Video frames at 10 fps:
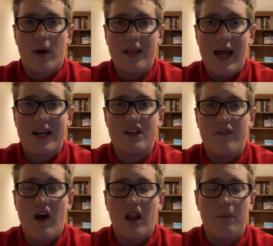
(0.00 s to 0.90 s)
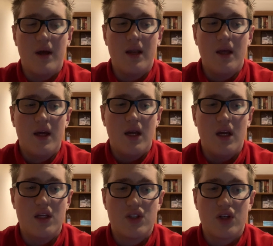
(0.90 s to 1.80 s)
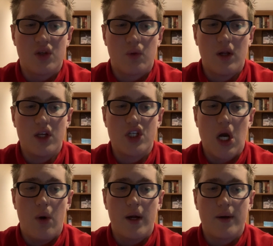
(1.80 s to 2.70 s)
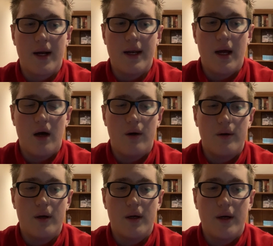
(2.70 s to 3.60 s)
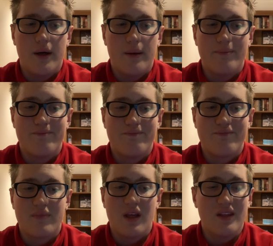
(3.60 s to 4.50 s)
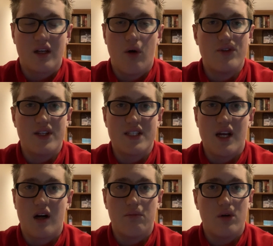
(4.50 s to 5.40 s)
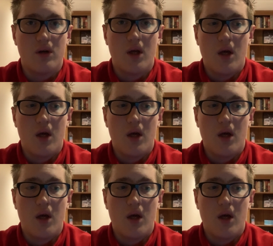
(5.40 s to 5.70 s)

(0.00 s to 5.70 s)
Lack of development is just really showing right now. And the coaching's terrible.